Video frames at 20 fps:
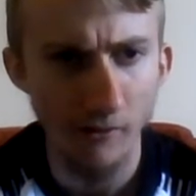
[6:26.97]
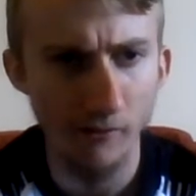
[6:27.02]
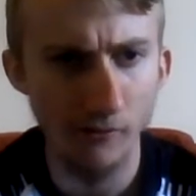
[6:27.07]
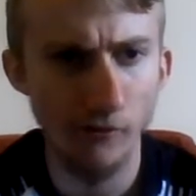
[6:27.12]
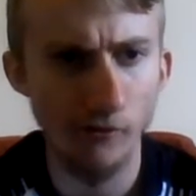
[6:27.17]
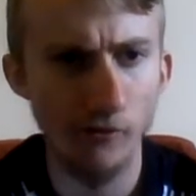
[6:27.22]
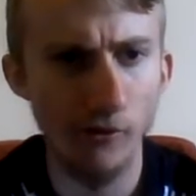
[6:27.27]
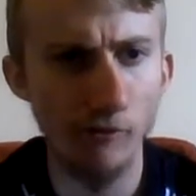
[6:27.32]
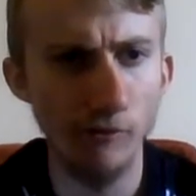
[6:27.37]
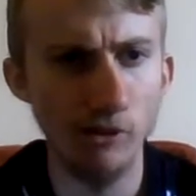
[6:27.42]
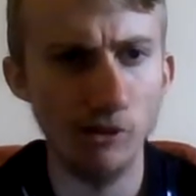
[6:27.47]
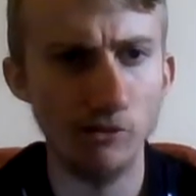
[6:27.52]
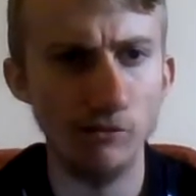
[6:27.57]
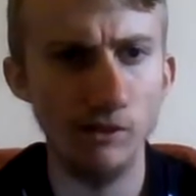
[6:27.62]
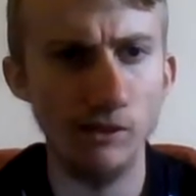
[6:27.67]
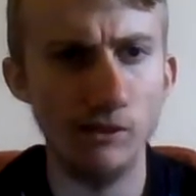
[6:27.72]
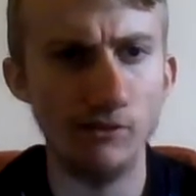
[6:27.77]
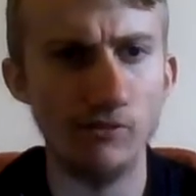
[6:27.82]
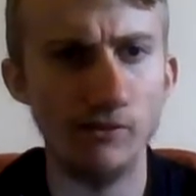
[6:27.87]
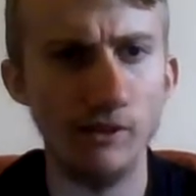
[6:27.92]
Forest
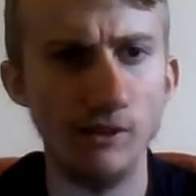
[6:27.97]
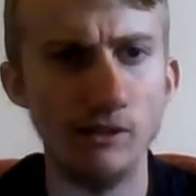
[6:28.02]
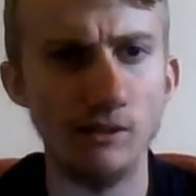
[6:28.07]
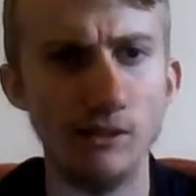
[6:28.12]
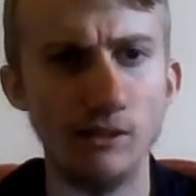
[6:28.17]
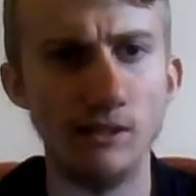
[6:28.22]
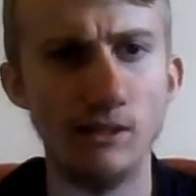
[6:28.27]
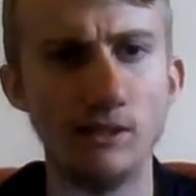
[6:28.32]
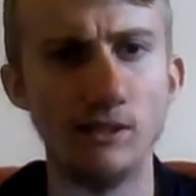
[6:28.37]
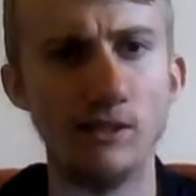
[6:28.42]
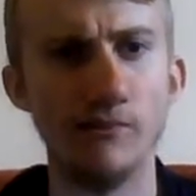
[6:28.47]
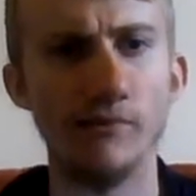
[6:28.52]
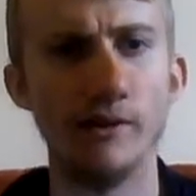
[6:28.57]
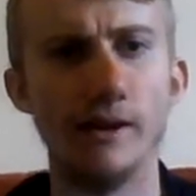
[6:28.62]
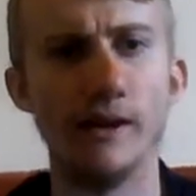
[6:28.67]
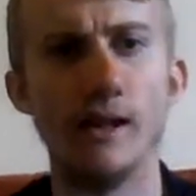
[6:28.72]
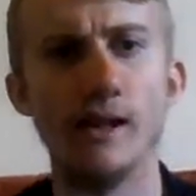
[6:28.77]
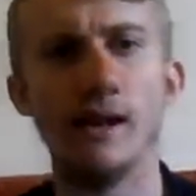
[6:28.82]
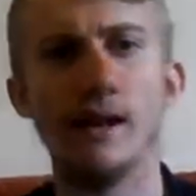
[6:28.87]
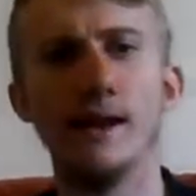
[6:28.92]
Green's first season in the
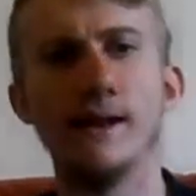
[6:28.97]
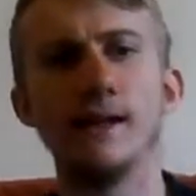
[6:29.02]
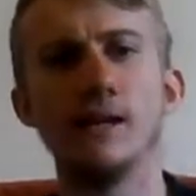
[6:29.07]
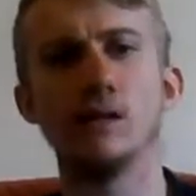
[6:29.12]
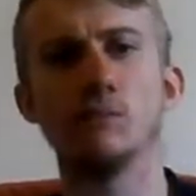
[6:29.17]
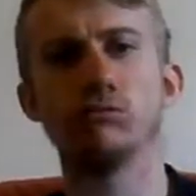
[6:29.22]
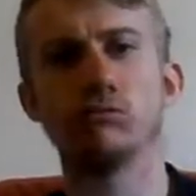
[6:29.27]
Hellenic